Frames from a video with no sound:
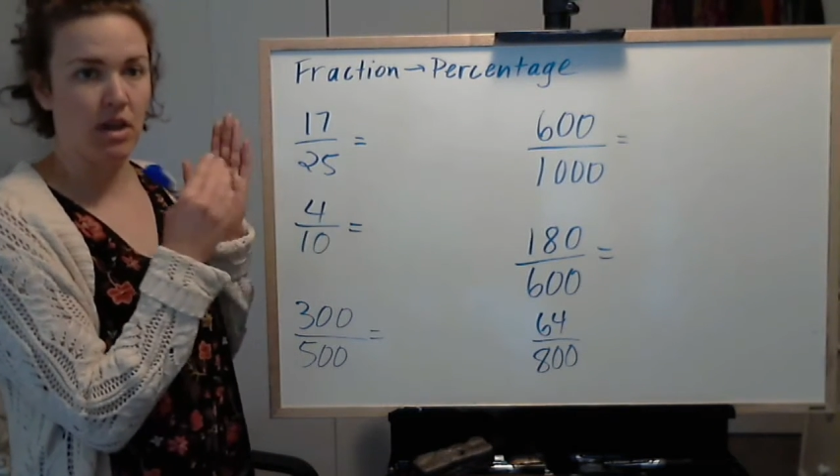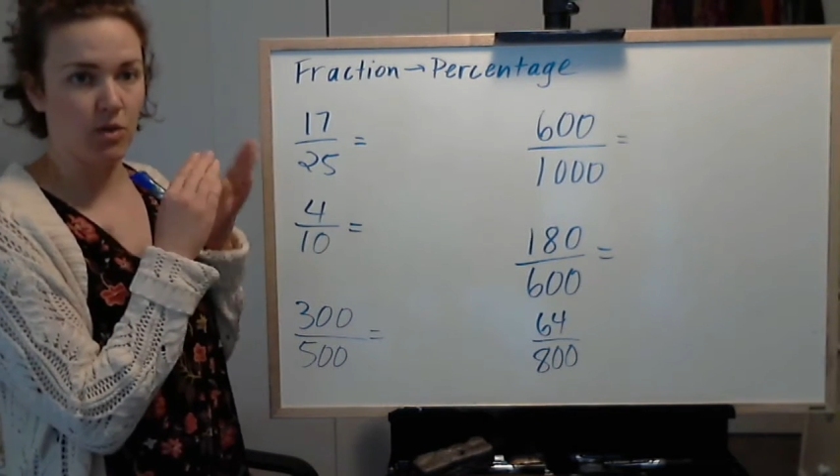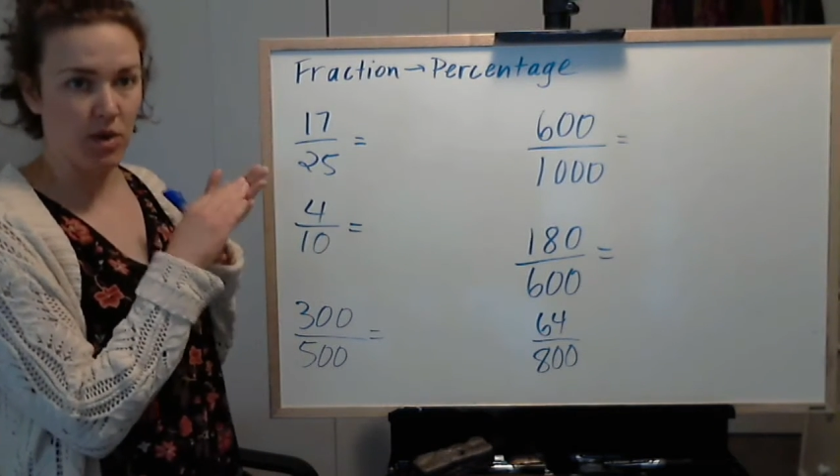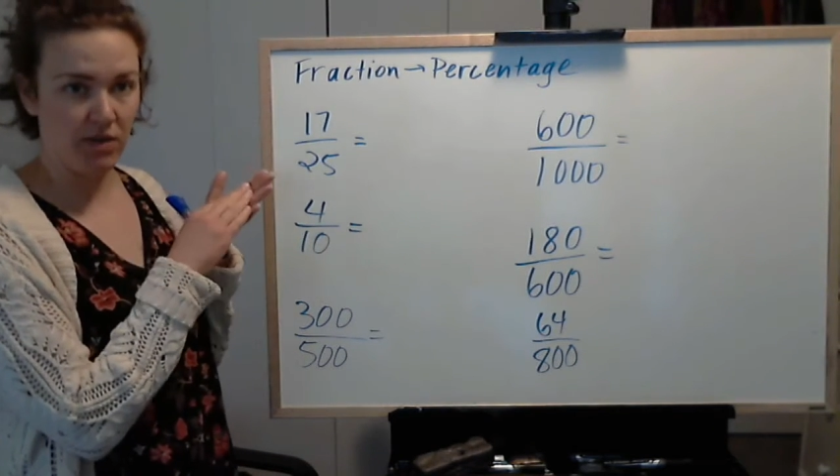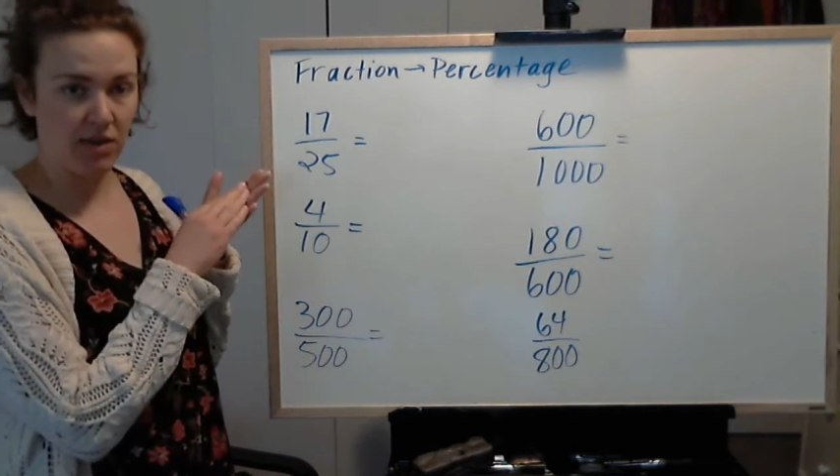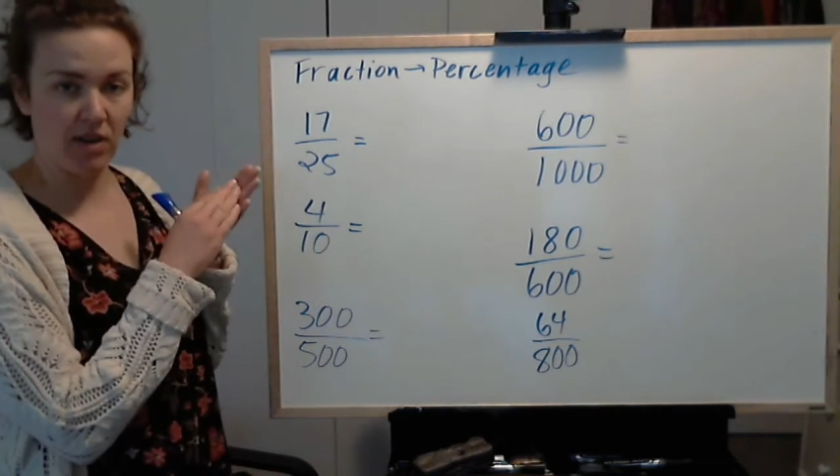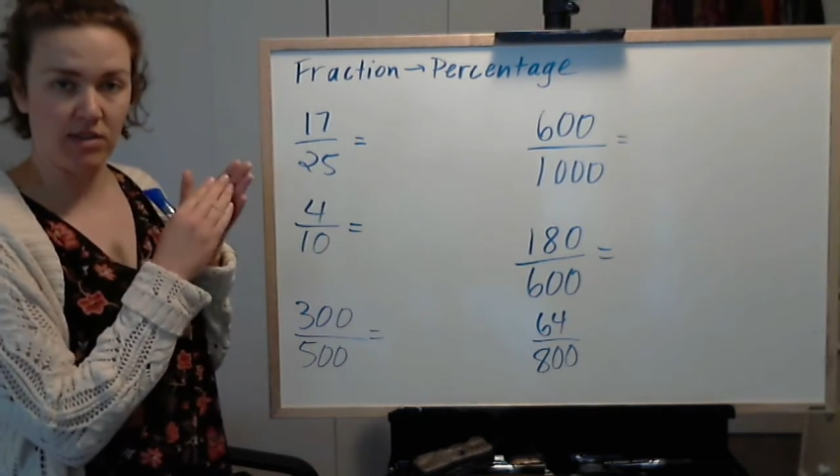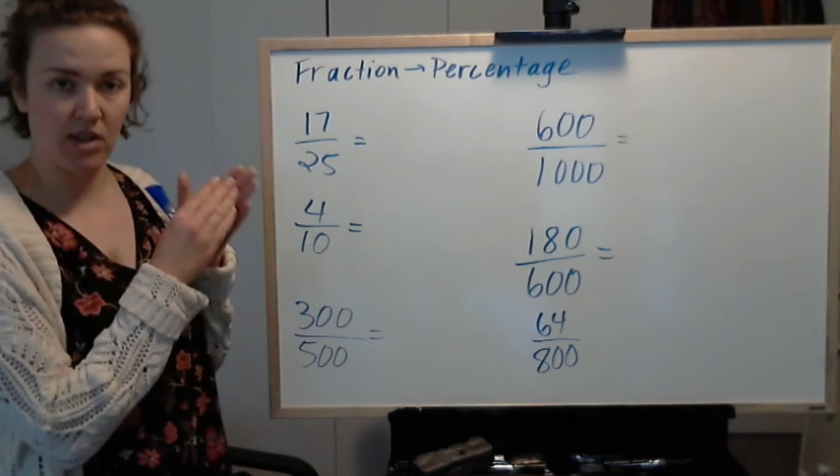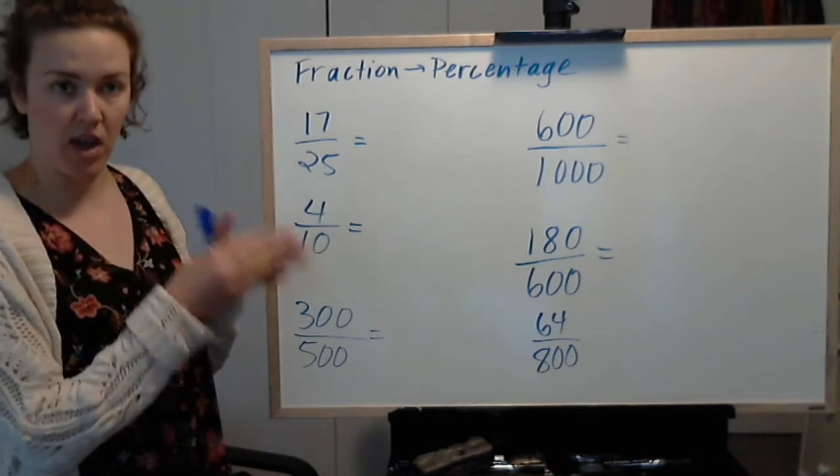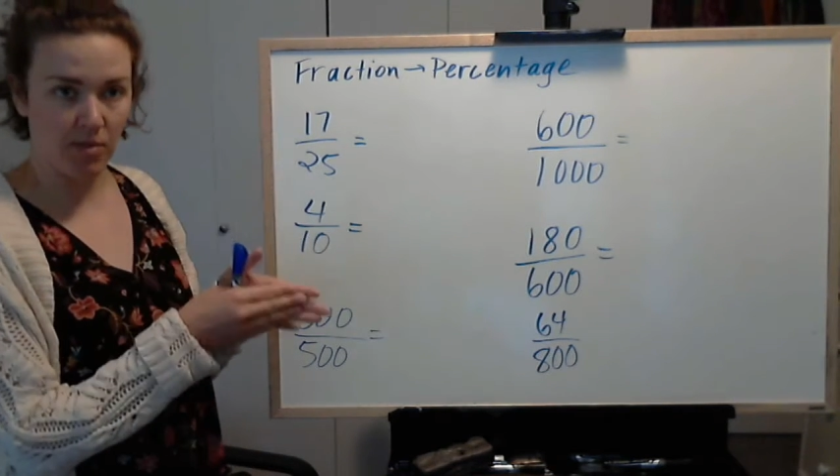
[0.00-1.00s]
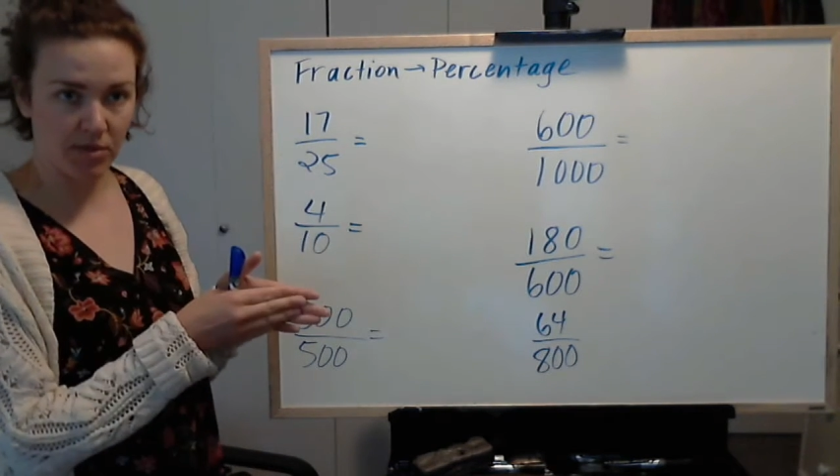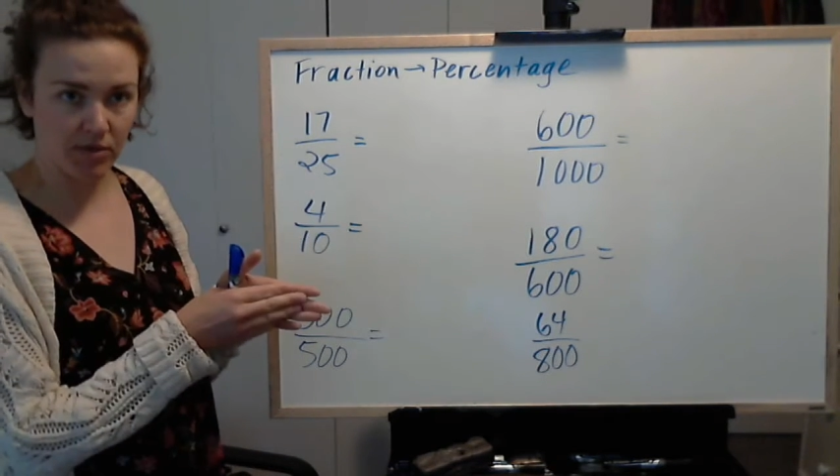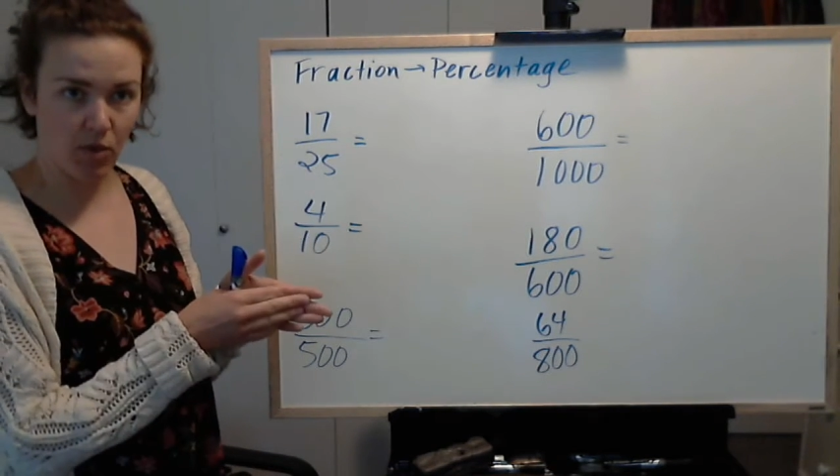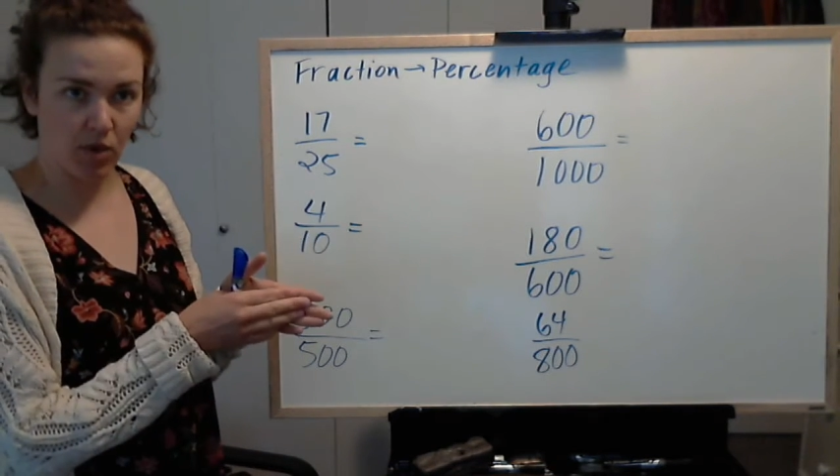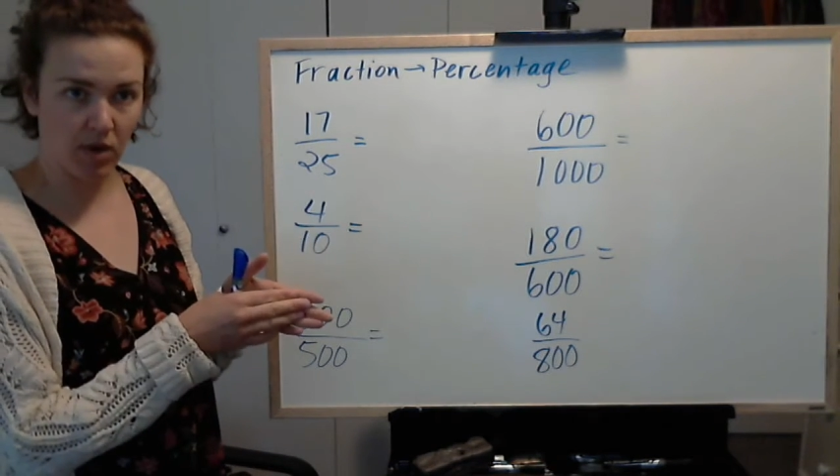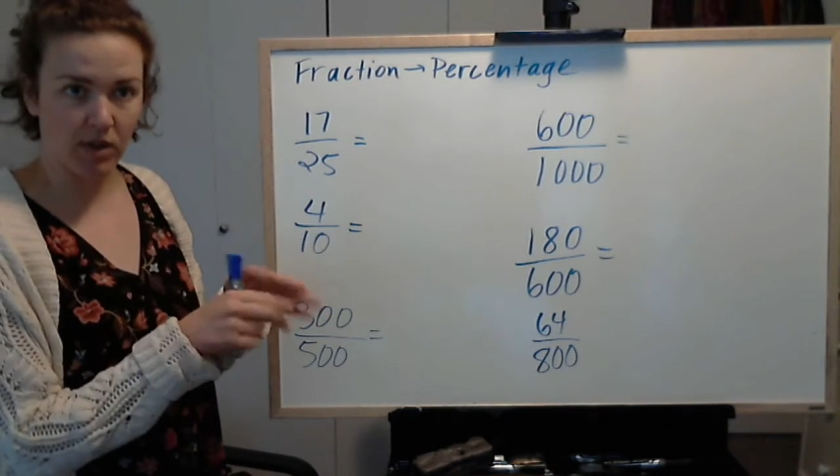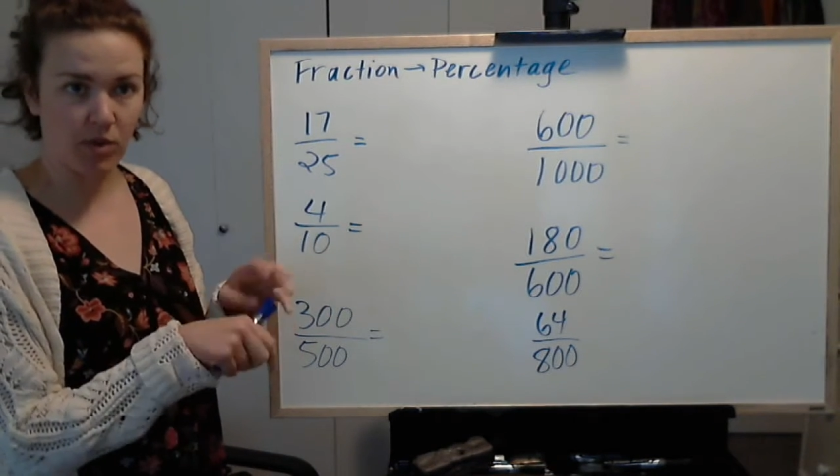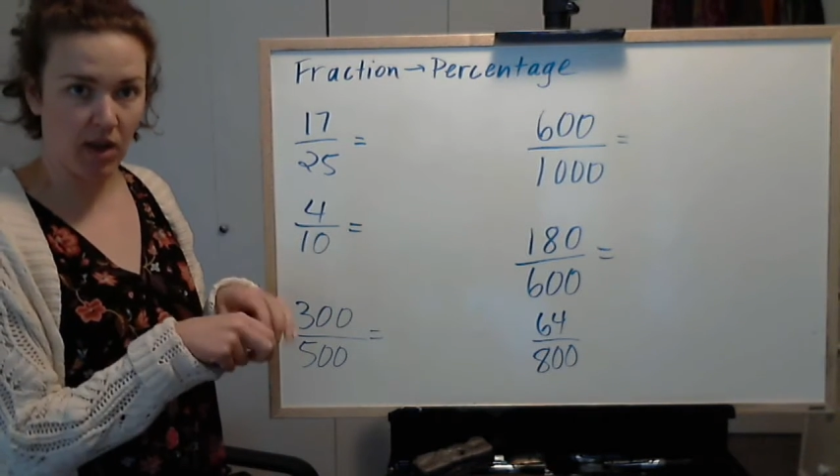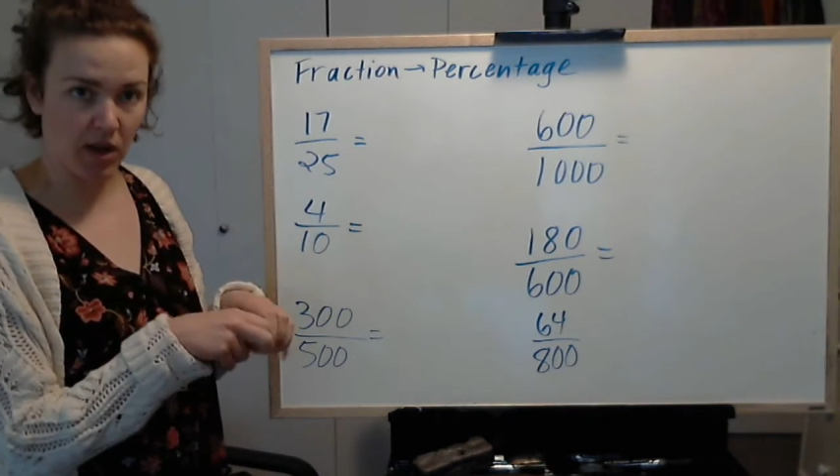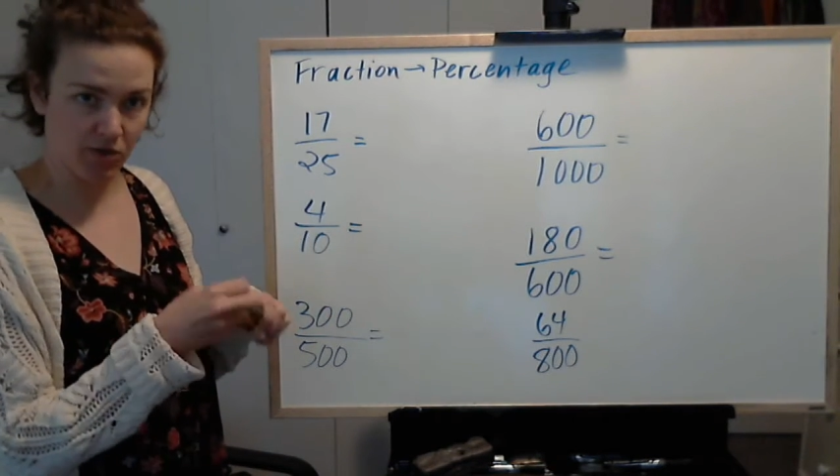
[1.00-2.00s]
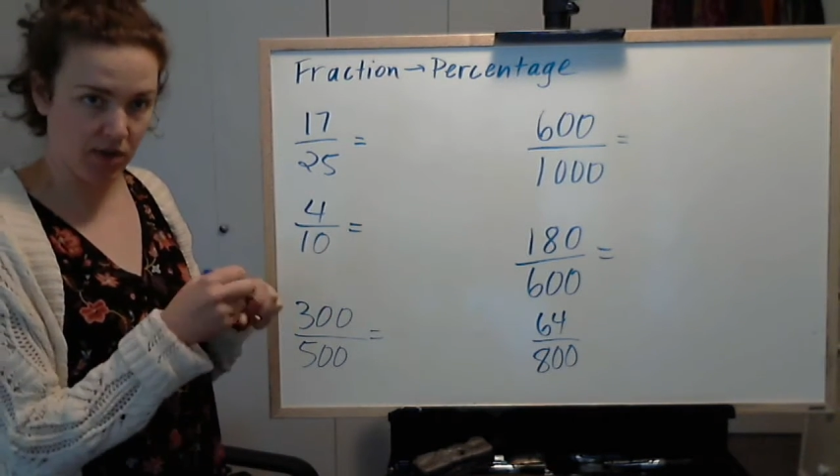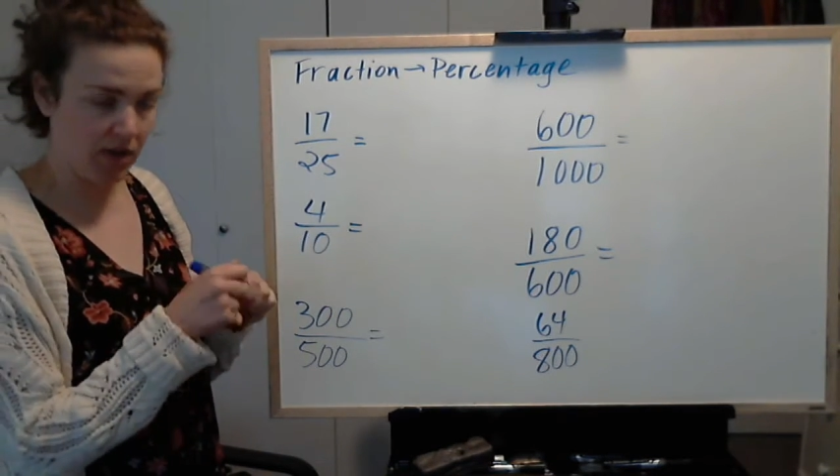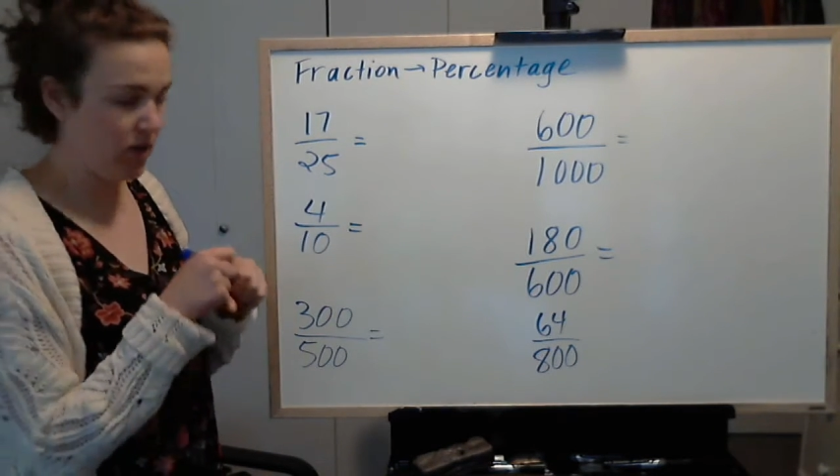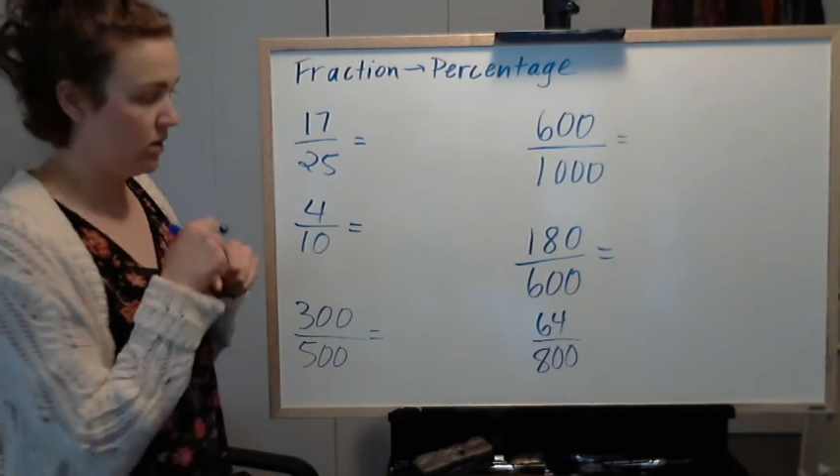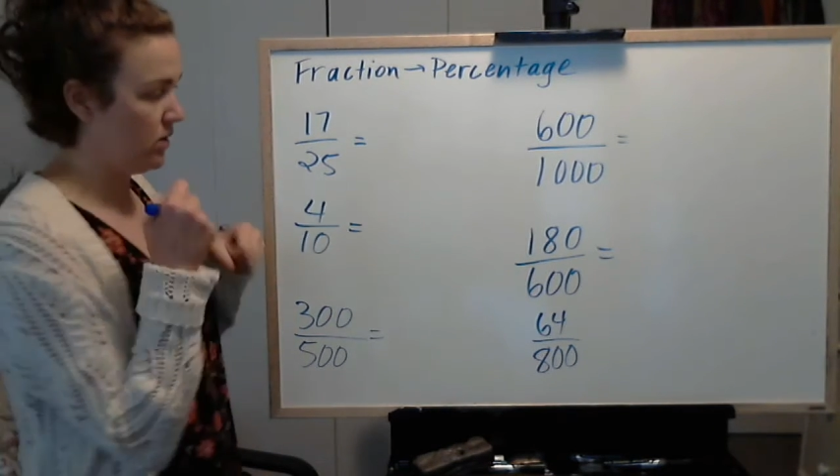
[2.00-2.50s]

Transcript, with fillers: 25 times 4 is 100,